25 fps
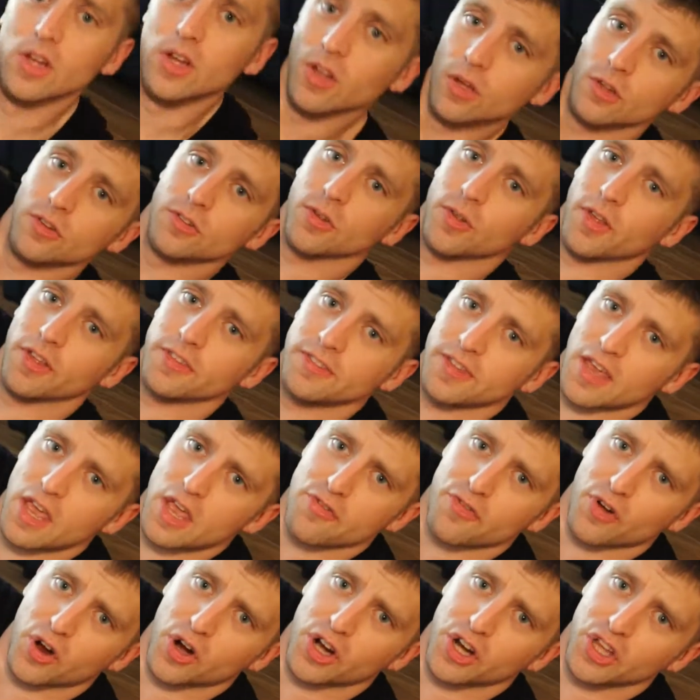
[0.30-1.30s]
So let's
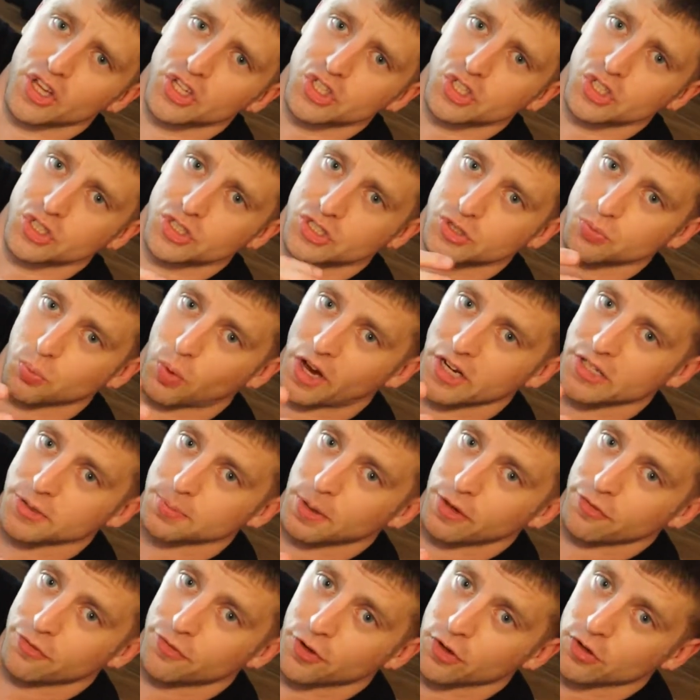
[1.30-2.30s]
say you've already
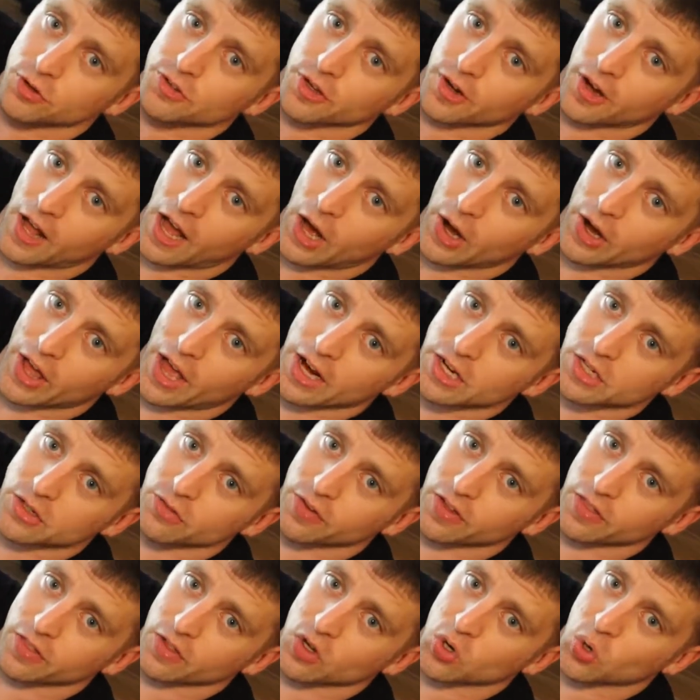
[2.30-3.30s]
watched my first on how to
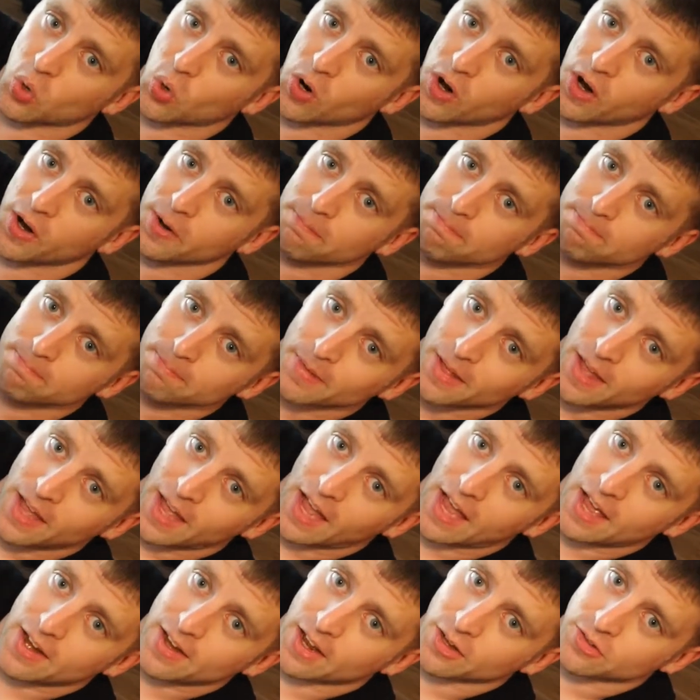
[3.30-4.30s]
activate the core
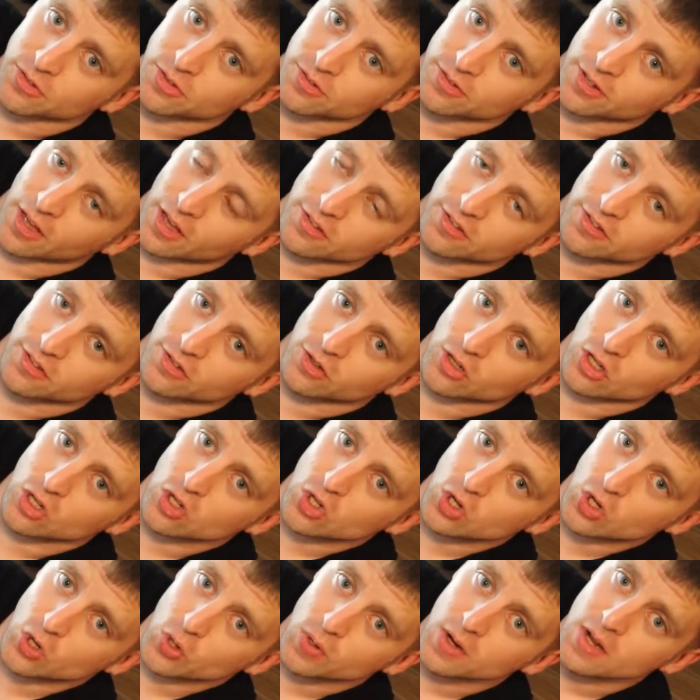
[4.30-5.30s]
and exercises you
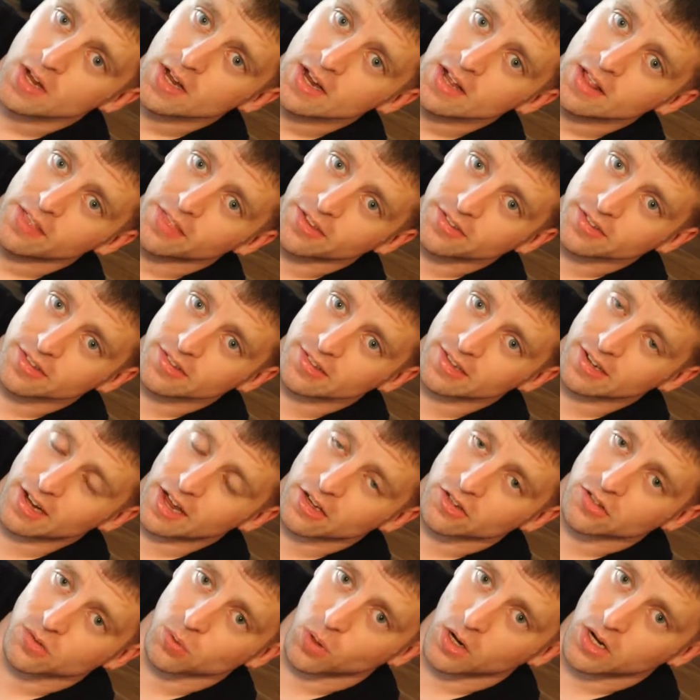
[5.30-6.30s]
can do. This is the
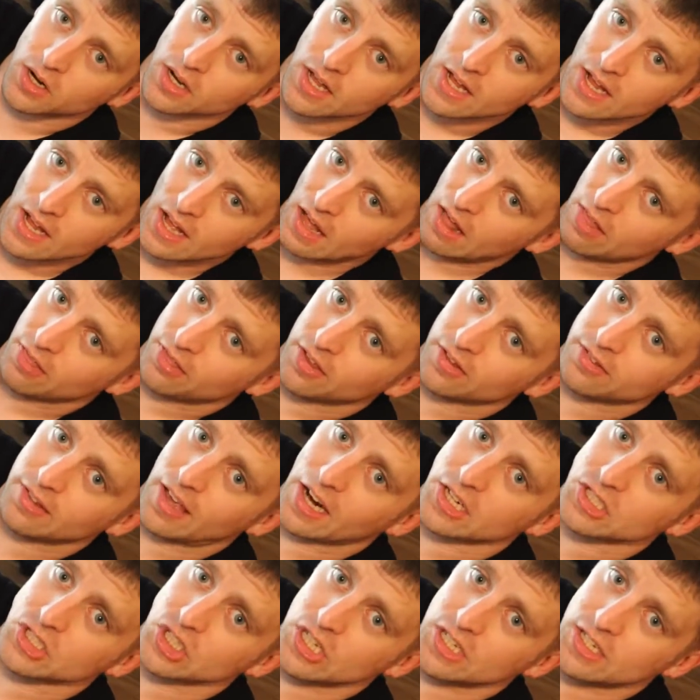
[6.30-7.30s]
next one. This
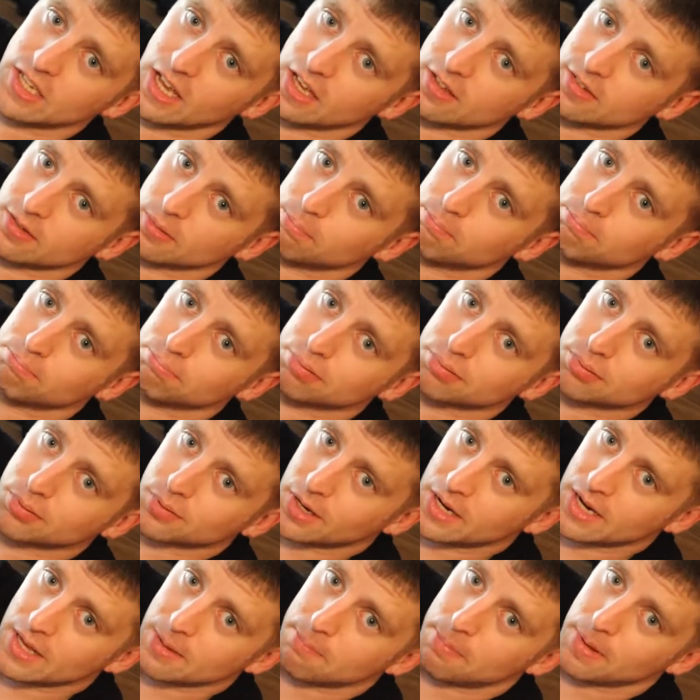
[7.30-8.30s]
actually takes a
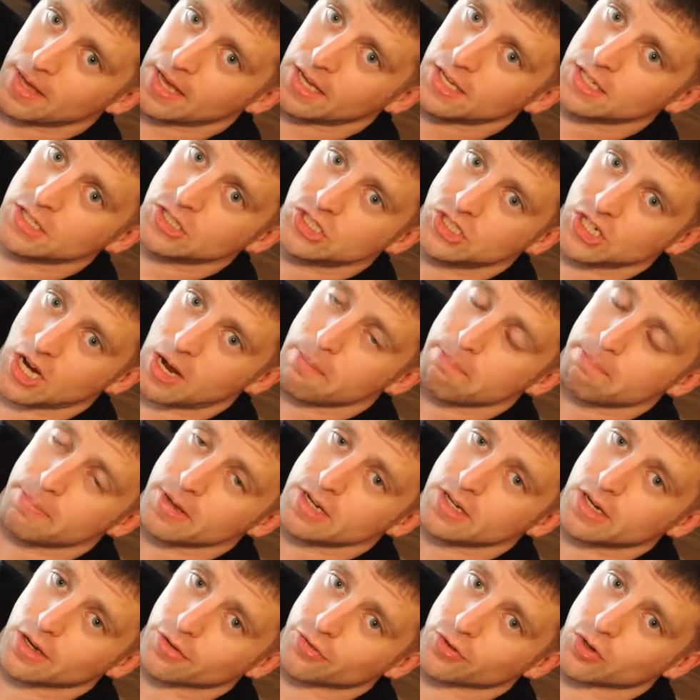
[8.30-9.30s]
pretty big jump
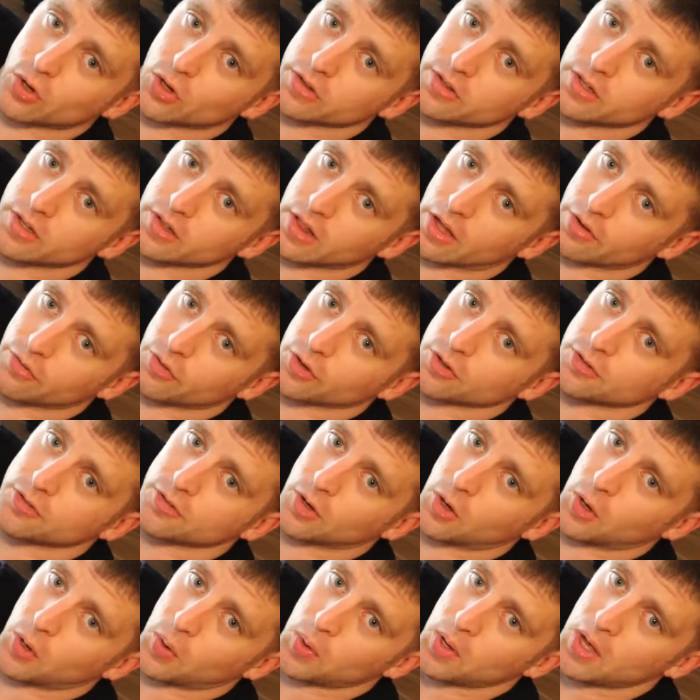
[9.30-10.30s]
in difficulty level,
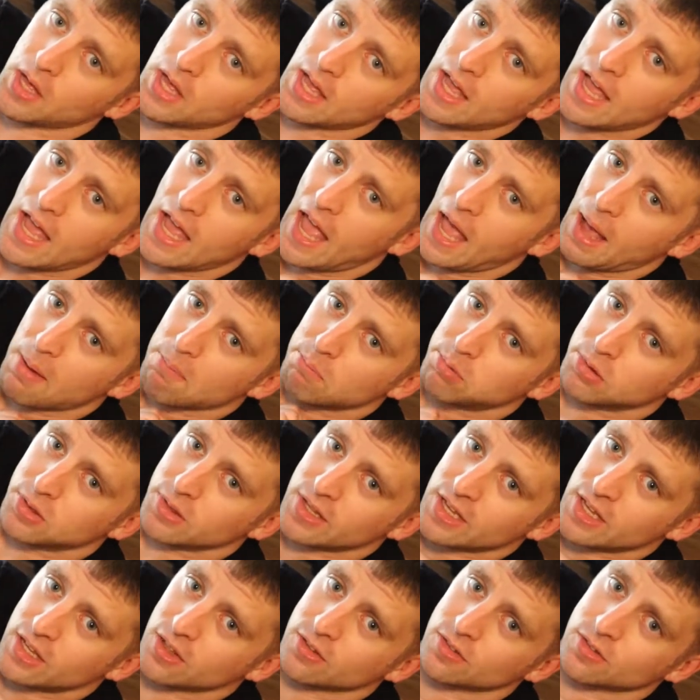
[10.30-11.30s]
so
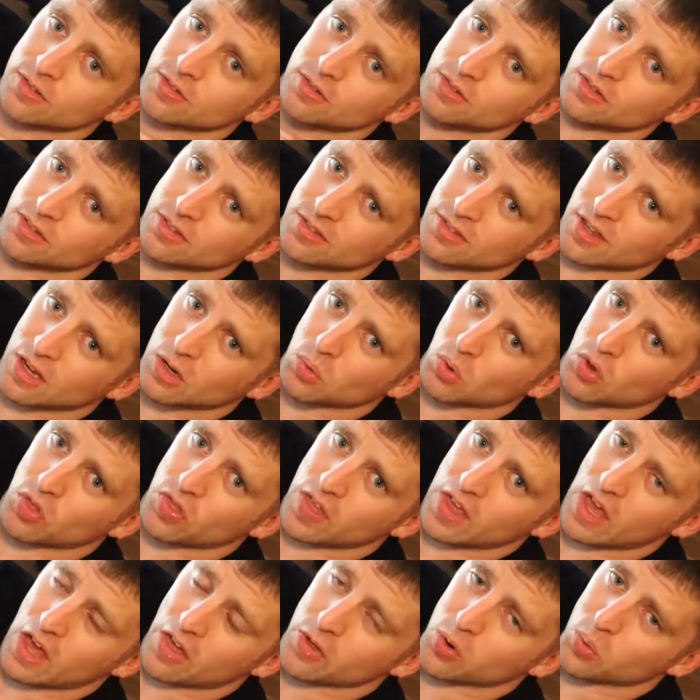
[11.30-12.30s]
please stick
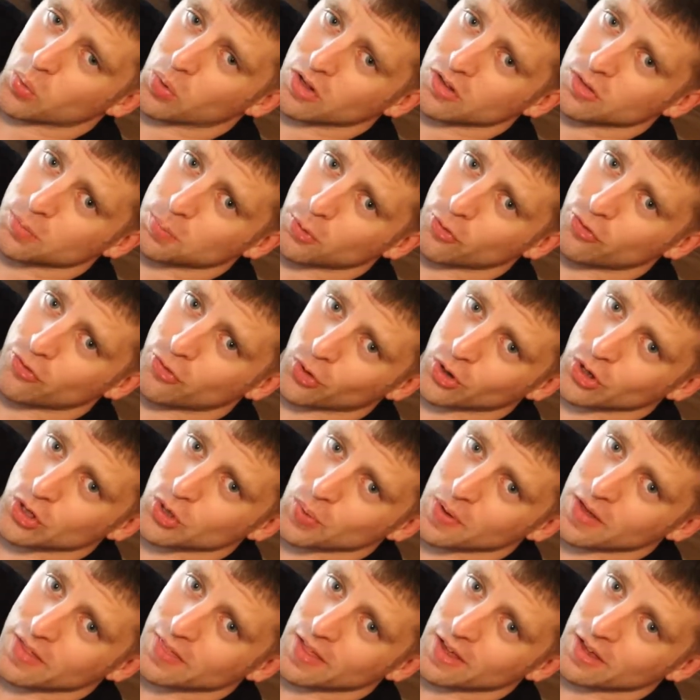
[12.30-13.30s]
with the other ones before
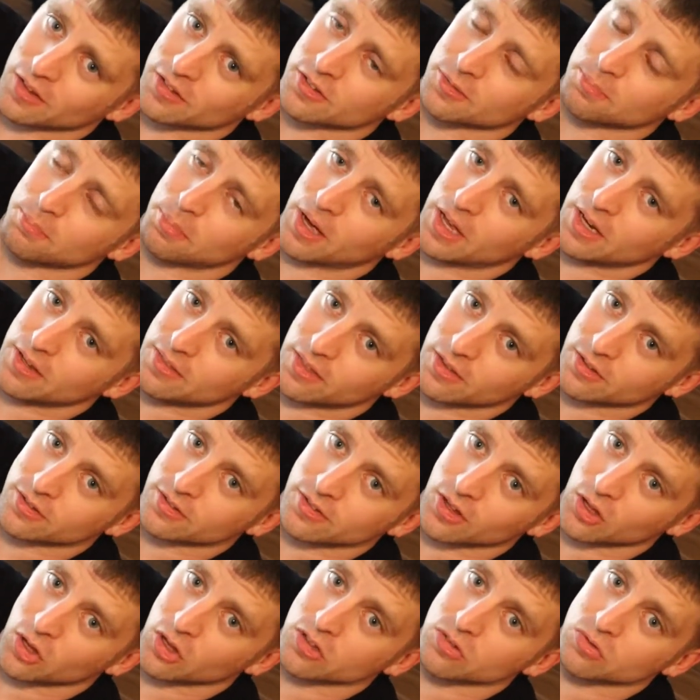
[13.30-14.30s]
doing this, but
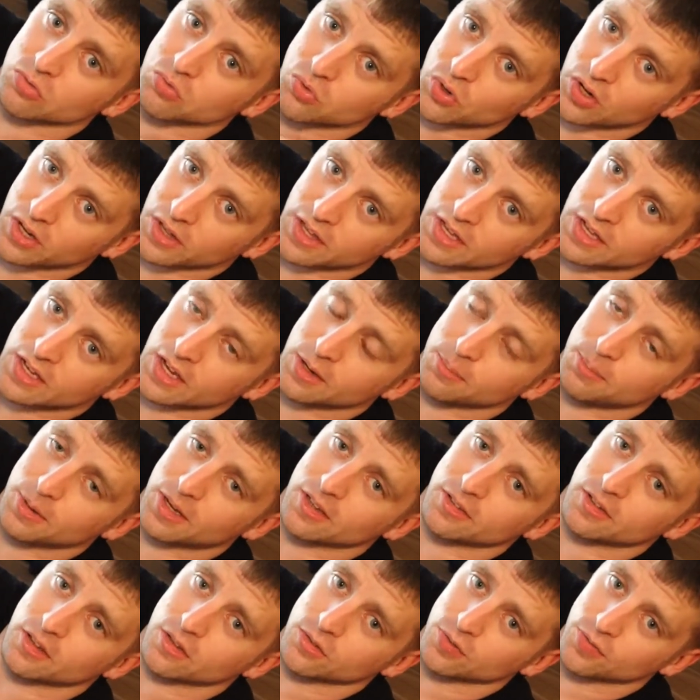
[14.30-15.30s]
this still is really good
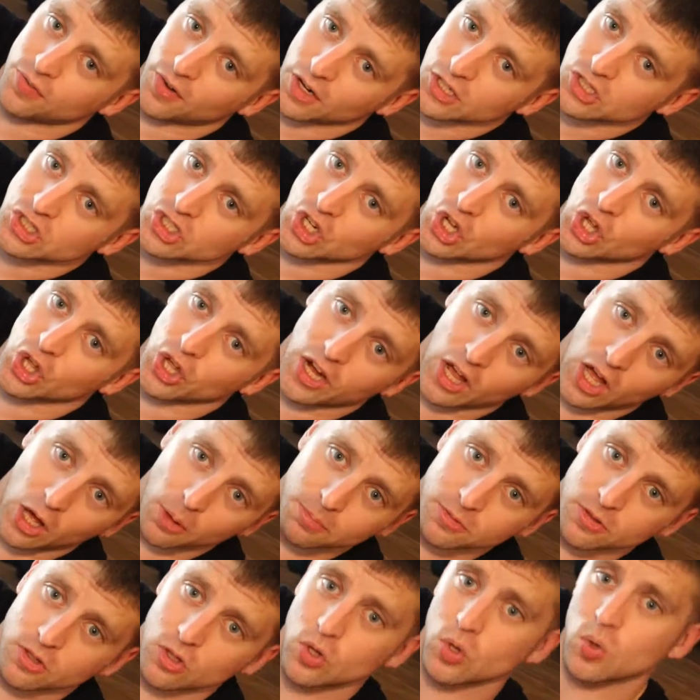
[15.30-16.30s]
because it's functional, it
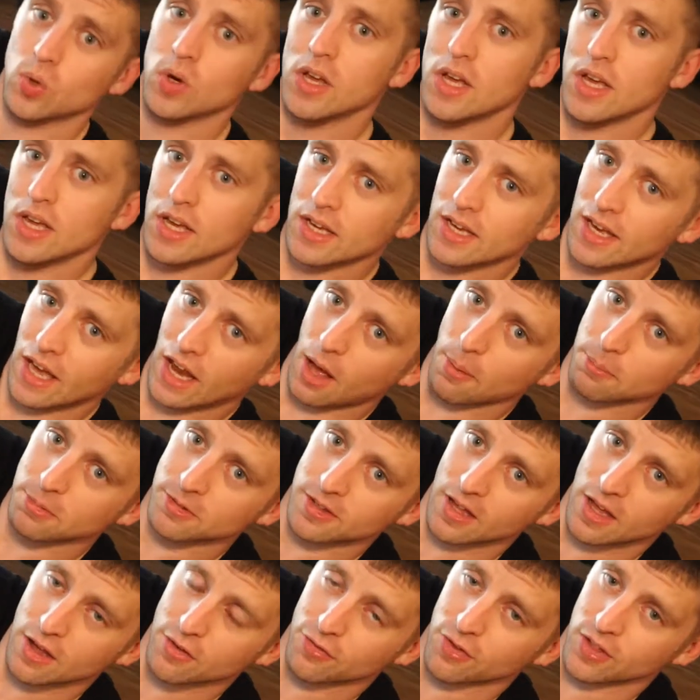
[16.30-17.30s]
helps you get up
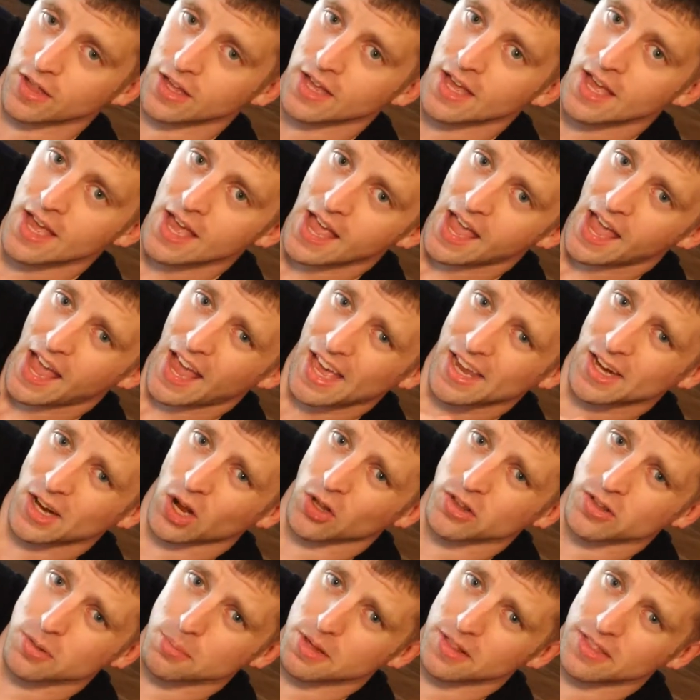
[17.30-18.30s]
safely, and
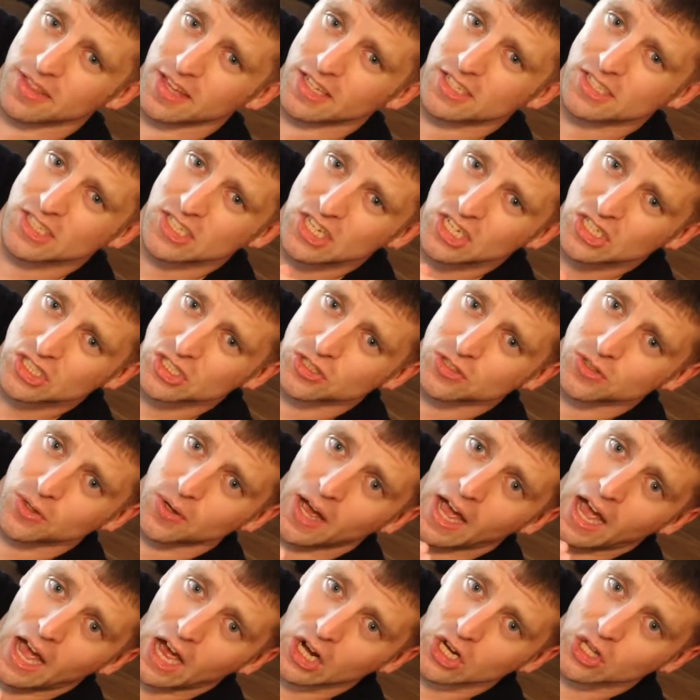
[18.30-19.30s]
ultimately it teaches
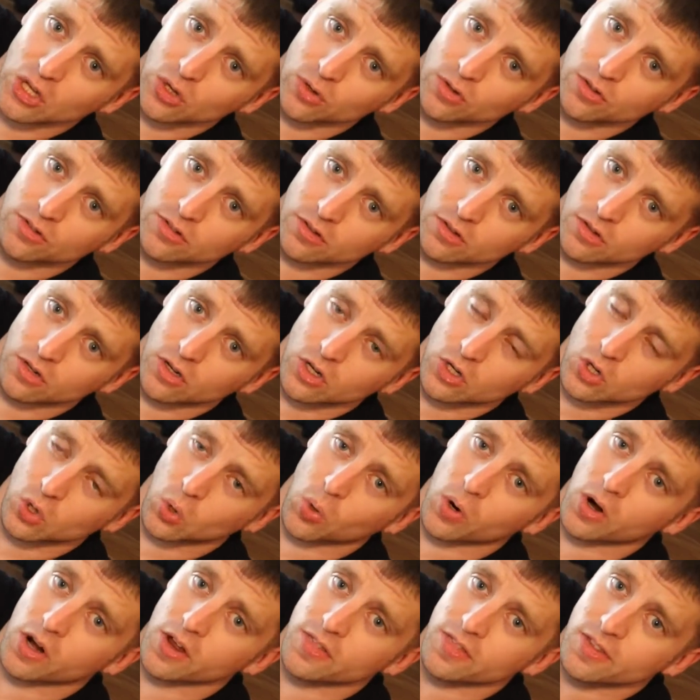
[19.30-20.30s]
you how to use your
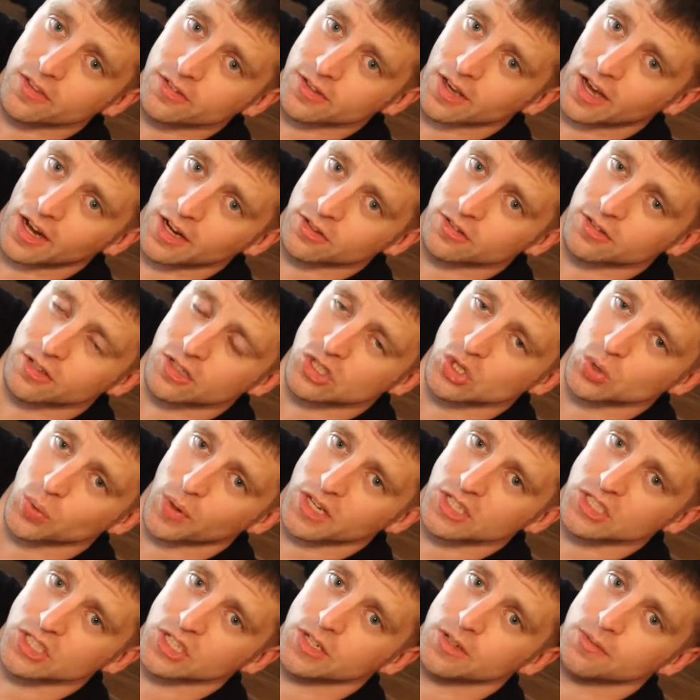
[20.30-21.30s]
core in this kind of
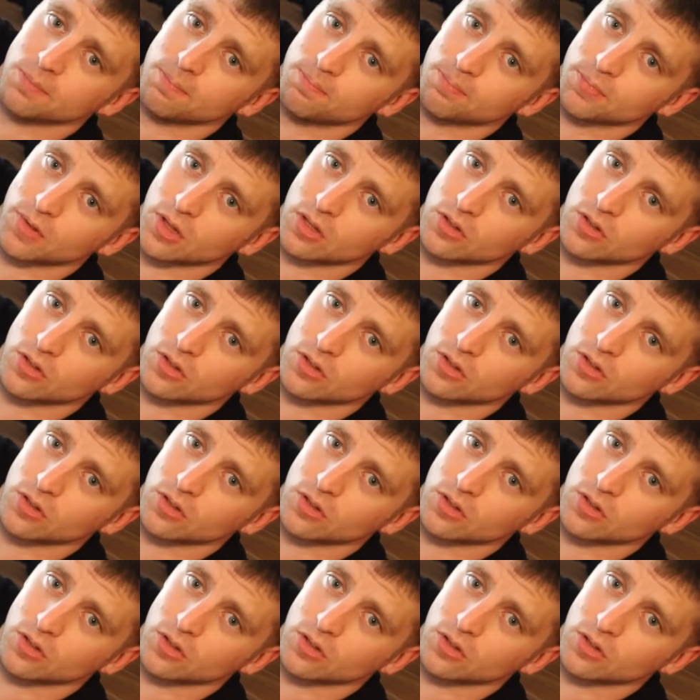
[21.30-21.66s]
situation.